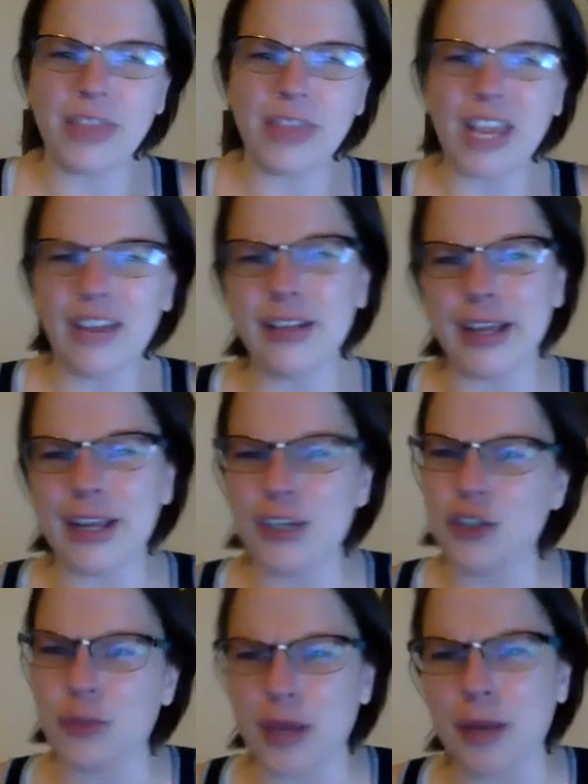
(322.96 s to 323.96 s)
I feel like
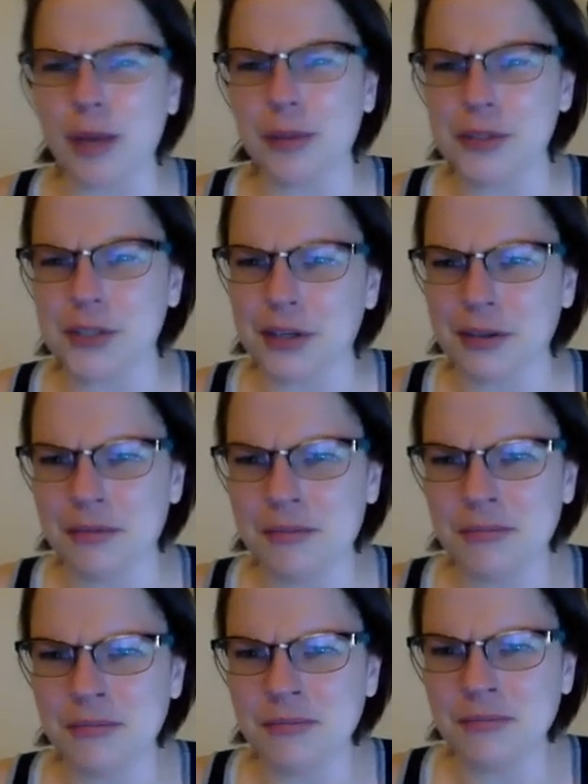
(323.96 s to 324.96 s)
you should be able to
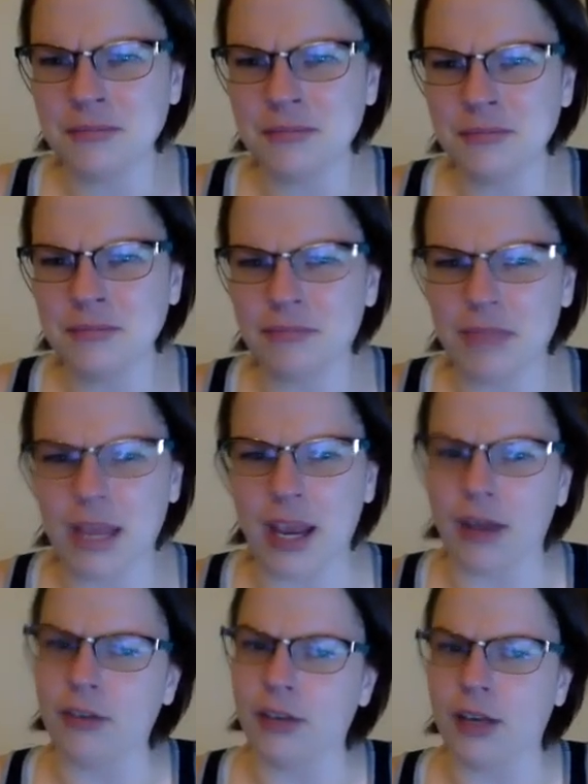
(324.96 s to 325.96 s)

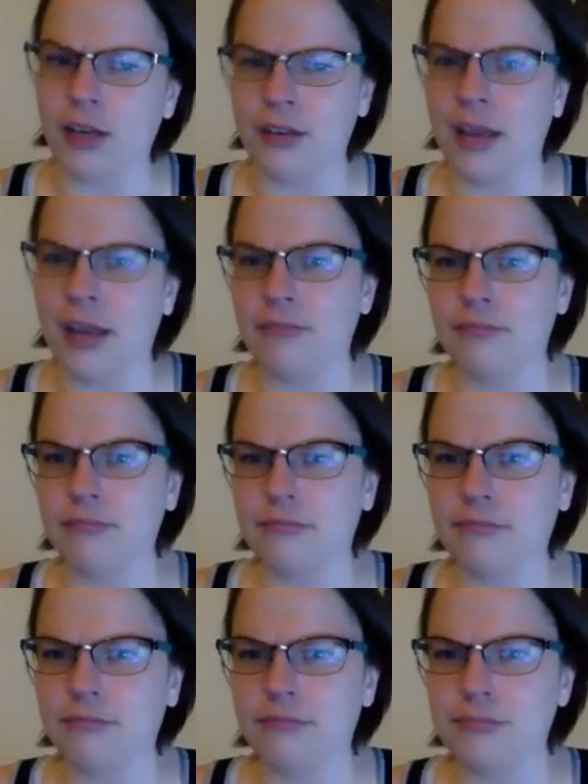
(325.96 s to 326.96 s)
handle it in that
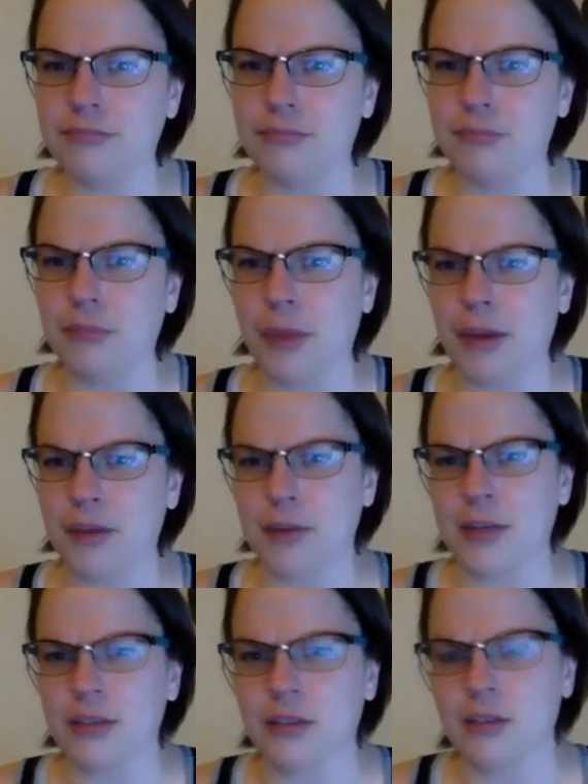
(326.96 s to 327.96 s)
amount of
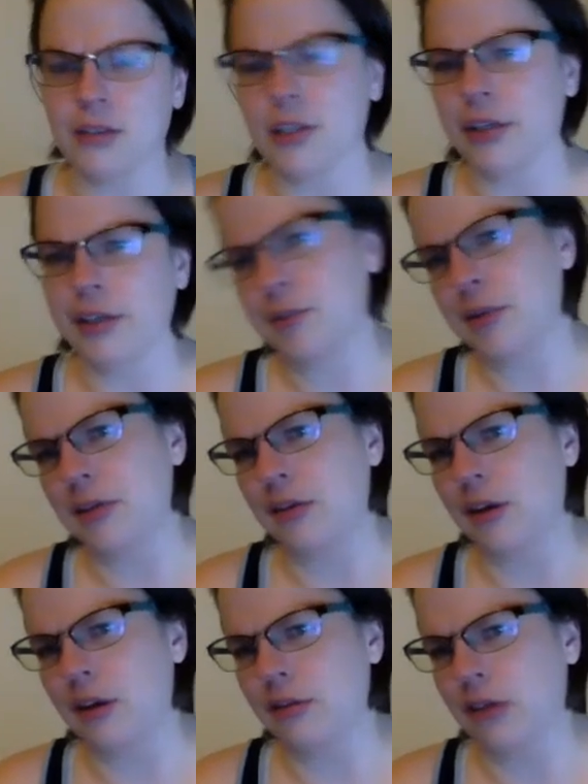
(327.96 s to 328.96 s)
space, considering the space
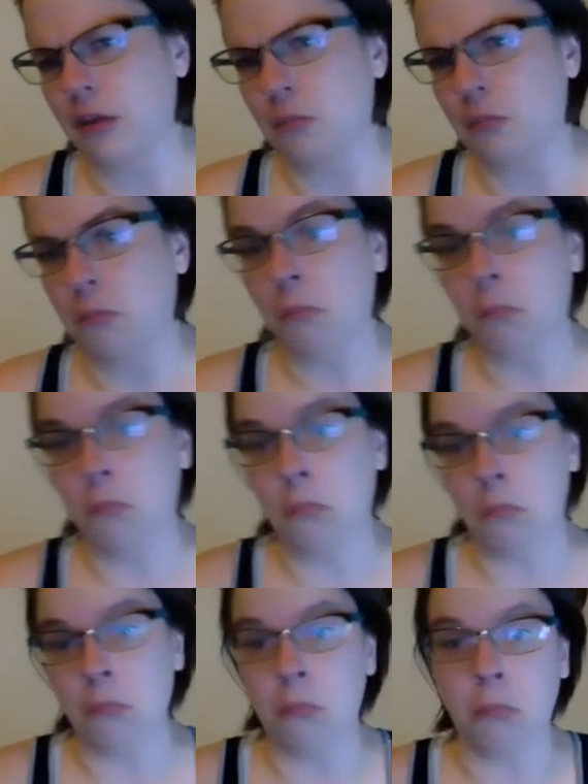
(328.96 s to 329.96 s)
that he has now.
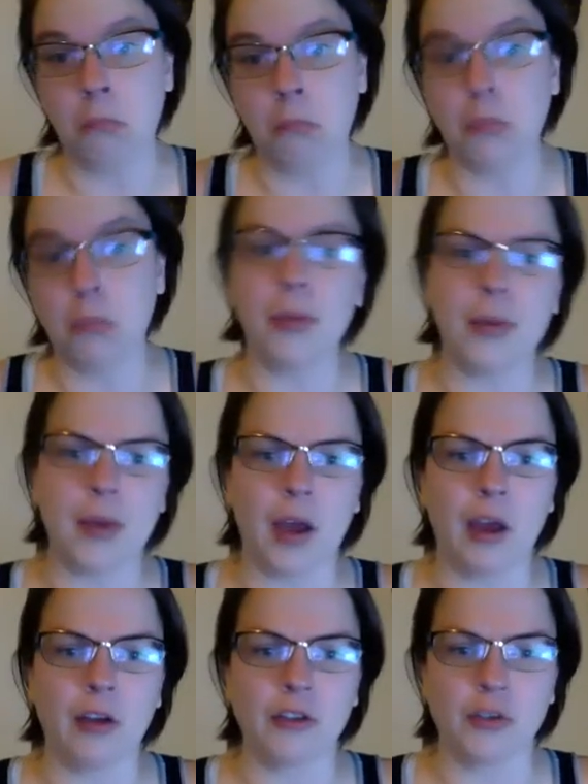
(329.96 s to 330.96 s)
But maybe
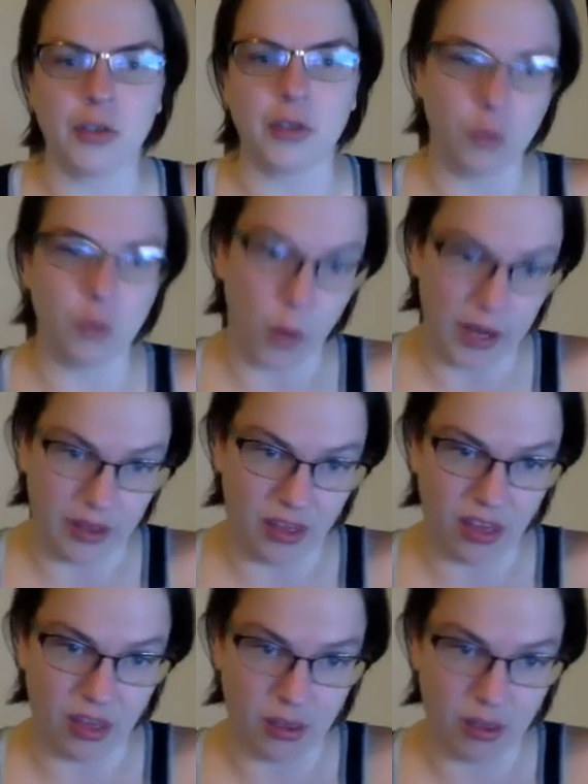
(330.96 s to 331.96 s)
I also need the
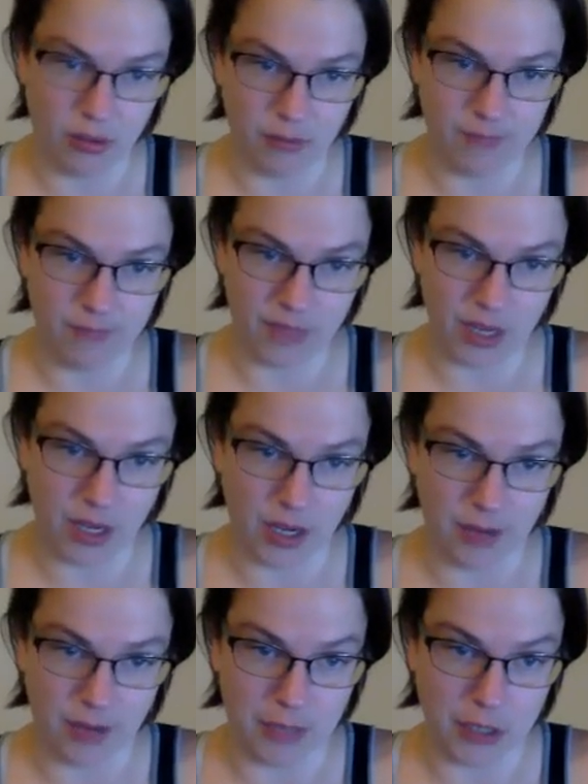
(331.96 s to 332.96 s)
width
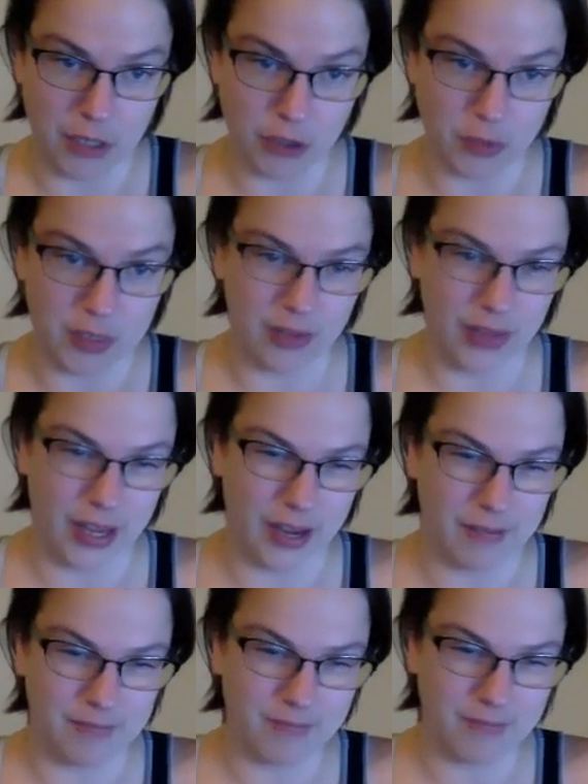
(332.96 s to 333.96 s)
measurement on that.